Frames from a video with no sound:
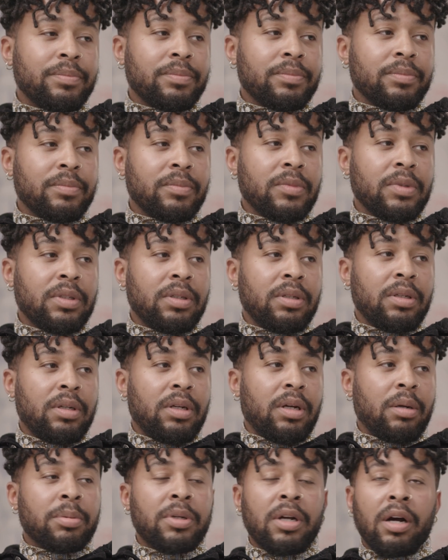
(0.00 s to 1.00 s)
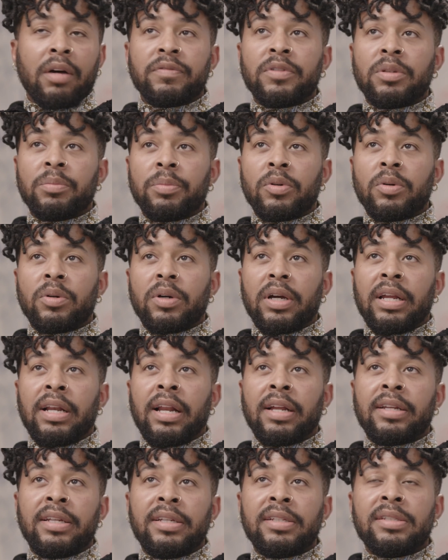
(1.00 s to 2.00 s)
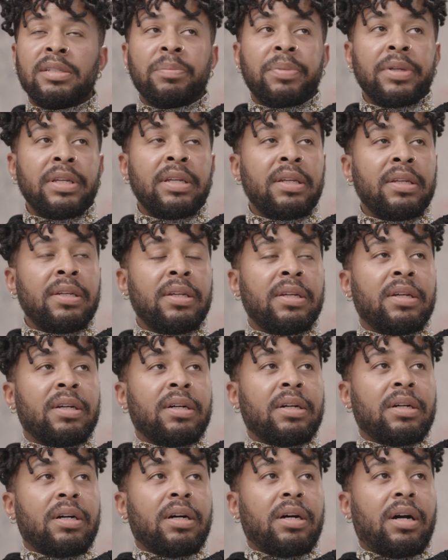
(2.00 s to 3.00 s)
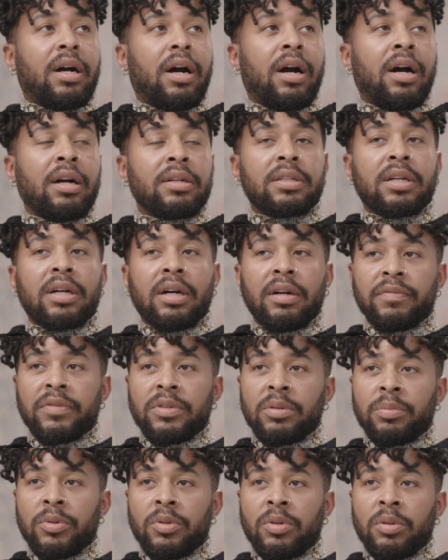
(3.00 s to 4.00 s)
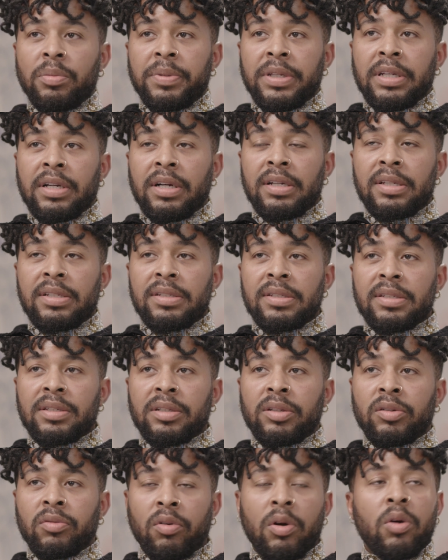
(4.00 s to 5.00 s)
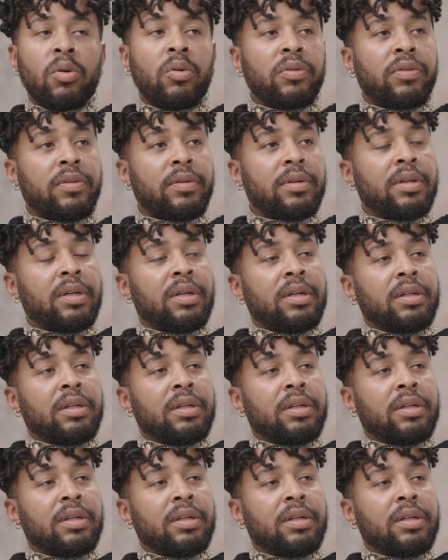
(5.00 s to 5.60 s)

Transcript: I'm comfortable, and I need to be uncomfortable because growth